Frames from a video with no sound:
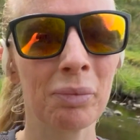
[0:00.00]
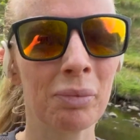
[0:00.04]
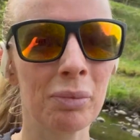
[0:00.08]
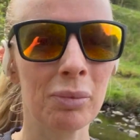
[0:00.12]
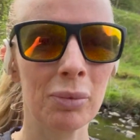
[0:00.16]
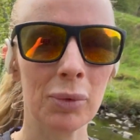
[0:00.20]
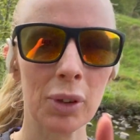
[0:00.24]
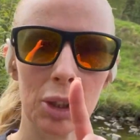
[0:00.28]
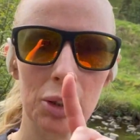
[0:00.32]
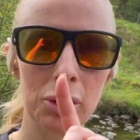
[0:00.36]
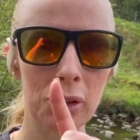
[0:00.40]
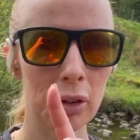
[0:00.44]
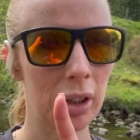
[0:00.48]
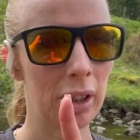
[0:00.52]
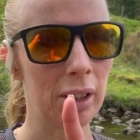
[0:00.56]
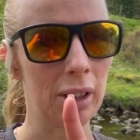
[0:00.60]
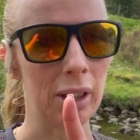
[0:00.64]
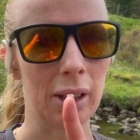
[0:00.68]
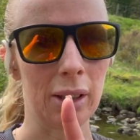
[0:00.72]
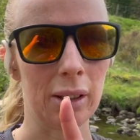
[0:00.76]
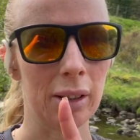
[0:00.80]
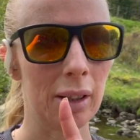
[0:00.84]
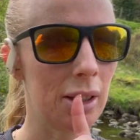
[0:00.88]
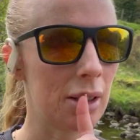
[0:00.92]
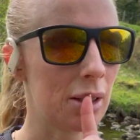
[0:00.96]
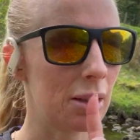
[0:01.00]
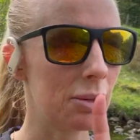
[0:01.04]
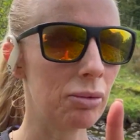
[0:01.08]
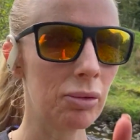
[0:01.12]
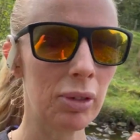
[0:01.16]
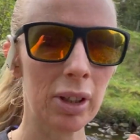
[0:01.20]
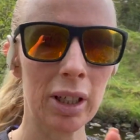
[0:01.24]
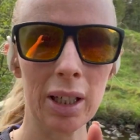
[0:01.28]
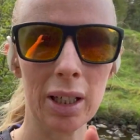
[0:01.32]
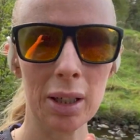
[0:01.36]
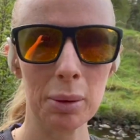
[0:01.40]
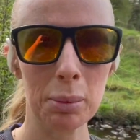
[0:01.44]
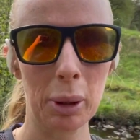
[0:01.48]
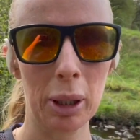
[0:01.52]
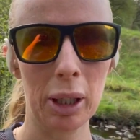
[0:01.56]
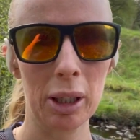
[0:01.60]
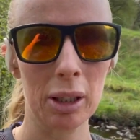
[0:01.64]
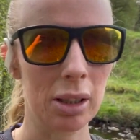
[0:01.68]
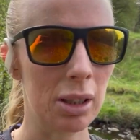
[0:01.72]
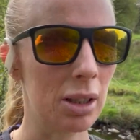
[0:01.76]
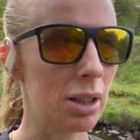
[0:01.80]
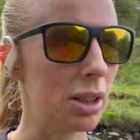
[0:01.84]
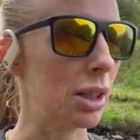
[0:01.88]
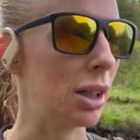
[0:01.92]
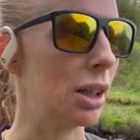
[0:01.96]
don't drink that. That's a really bad
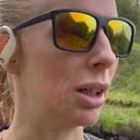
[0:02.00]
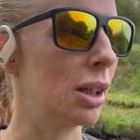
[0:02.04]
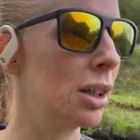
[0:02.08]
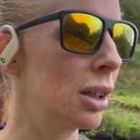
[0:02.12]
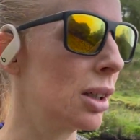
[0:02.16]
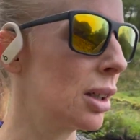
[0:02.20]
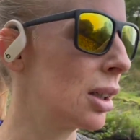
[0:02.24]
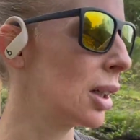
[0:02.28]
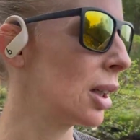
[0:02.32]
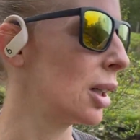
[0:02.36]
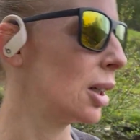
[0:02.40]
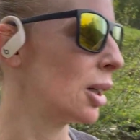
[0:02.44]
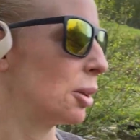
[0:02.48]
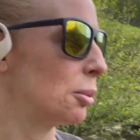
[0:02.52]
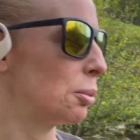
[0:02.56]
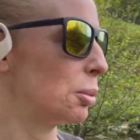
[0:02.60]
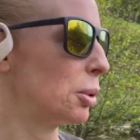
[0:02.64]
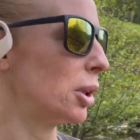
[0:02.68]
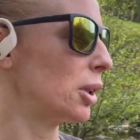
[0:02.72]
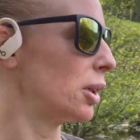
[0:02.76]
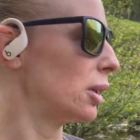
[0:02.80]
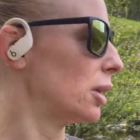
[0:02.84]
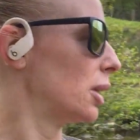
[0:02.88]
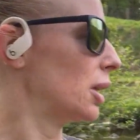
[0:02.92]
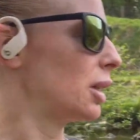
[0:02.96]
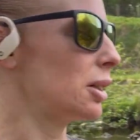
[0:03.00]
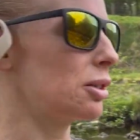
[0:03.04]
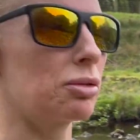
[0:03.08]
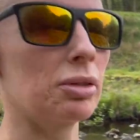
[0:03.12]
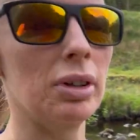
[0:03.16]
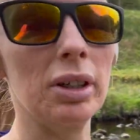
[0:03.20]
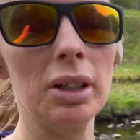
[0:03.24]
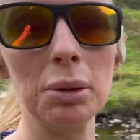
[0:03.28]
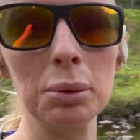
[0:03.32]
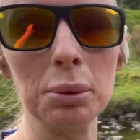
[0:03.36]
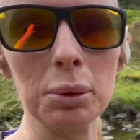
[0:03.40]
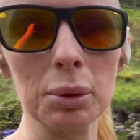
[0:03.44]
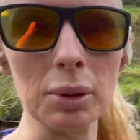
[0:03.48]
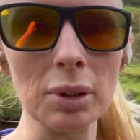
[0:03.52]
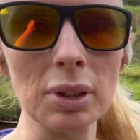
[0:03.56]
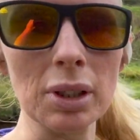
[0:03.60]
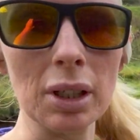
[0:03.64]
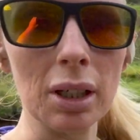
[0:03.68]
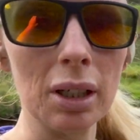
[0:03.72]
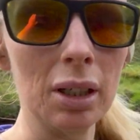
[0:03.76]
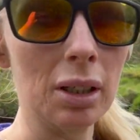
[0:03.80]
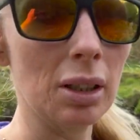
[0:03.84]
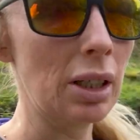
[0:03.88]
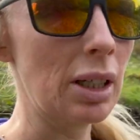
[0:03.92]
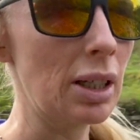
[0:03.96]
idea. But it's running
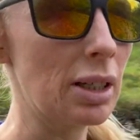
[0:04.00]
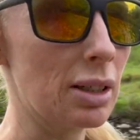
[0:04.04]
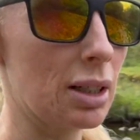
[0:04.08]
water. It's